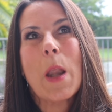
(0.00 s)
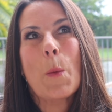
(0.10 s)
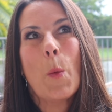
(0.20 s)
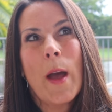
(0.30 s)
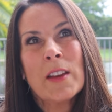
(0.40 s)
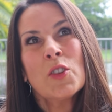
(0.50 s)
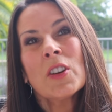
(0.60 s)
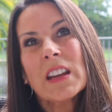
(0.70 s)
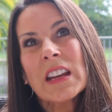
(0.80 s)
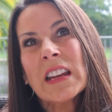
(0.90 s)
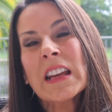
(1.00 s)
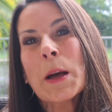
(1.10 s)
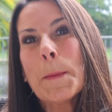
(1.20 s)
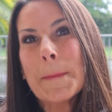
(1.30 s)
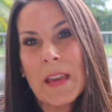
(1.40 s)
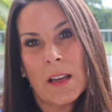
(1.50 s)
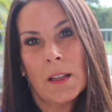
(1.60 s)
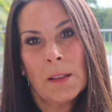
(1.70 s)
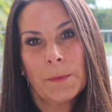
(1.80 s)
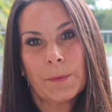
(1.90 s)
when you're eating a
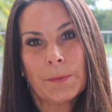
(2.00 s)
meal,